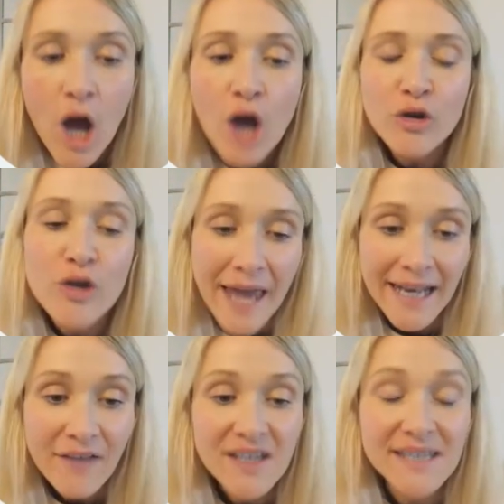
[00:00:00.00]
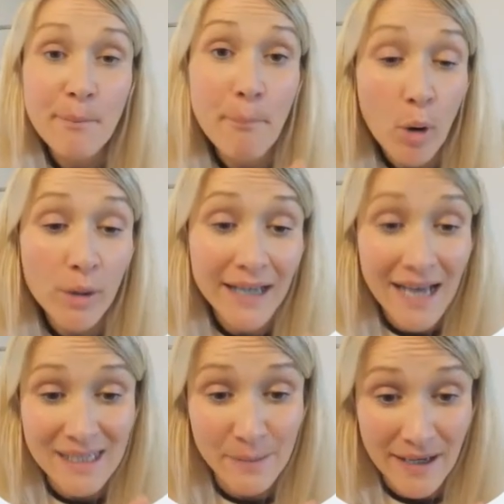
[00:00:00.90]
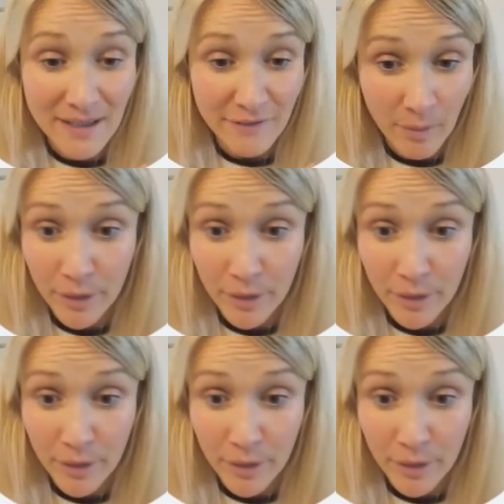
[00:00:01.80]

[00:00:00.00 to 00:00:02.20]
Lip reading: You then have the symbolic aspect of number.